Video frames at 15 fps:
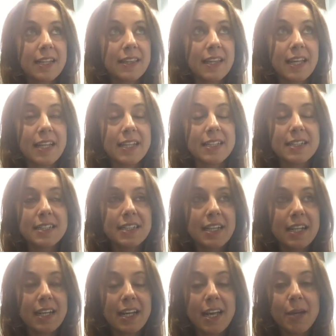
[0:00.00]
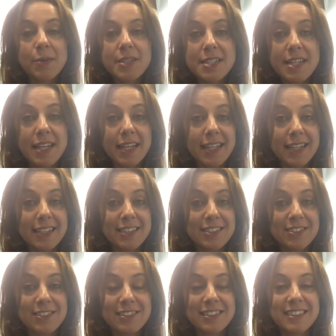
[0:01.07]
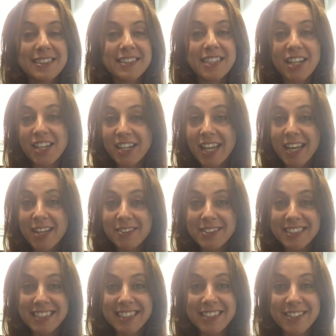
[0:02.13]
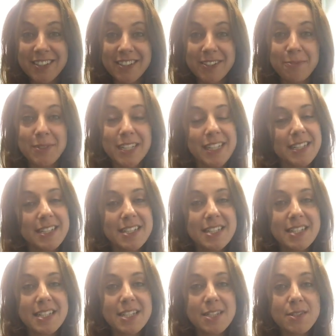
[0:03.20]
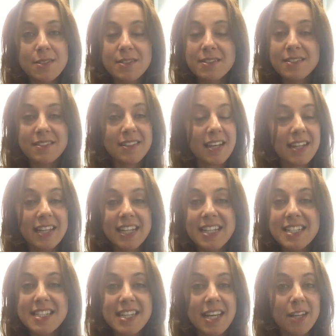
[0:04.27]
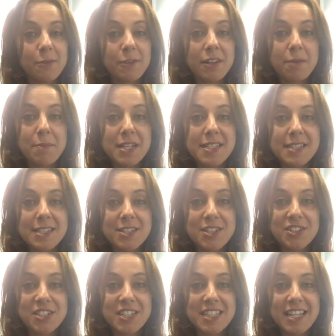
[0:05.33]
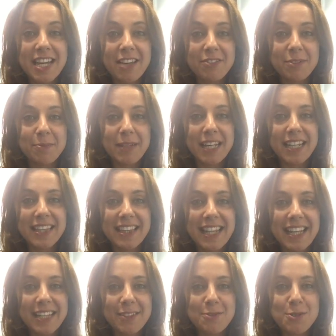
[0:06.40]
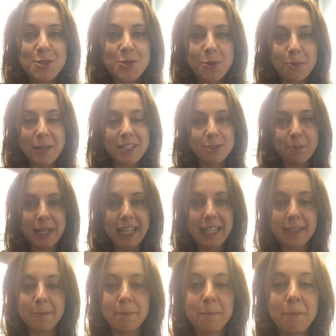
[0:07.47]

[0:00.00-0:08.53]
then I would say check out TNR because it's, like I said, one of the best decisions I ever made. Thank you so much. Bye.